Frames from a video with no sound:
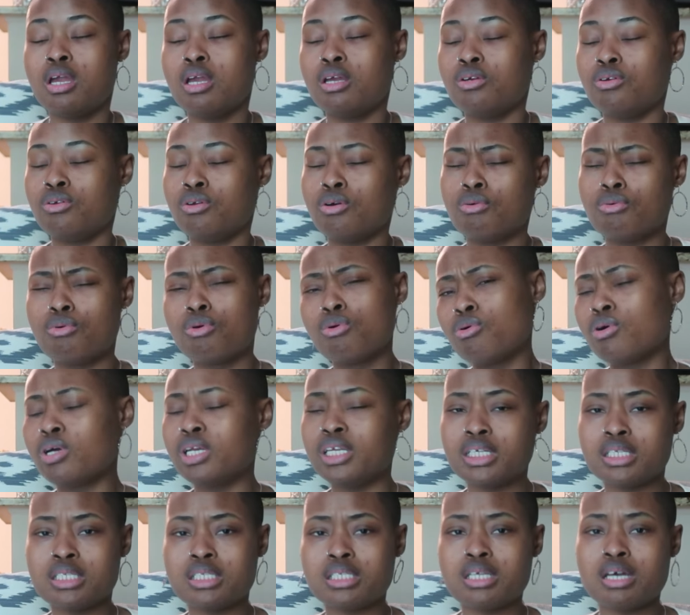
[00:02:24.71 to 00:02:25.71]
you know,
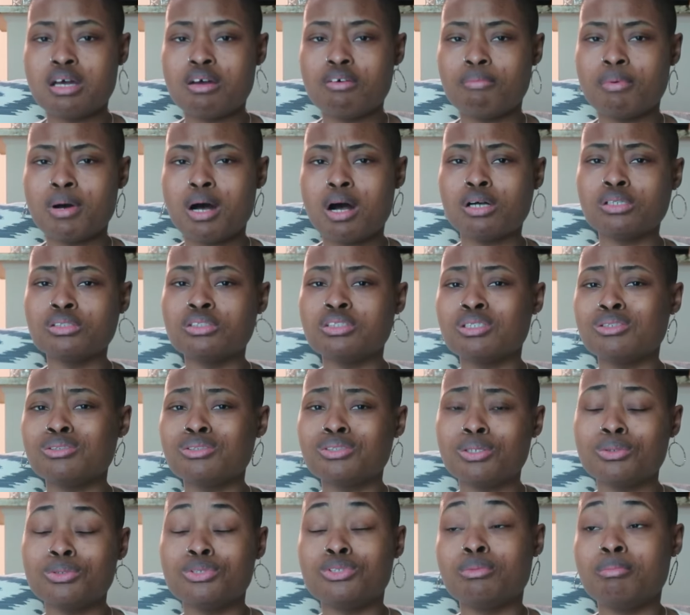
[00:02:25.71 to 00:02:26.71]
Googling stuff, but also
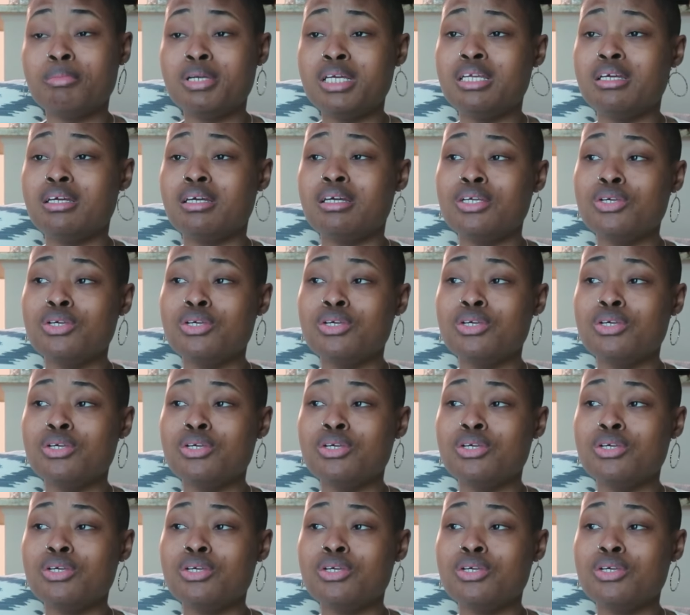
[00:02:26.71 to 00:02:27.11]
social media.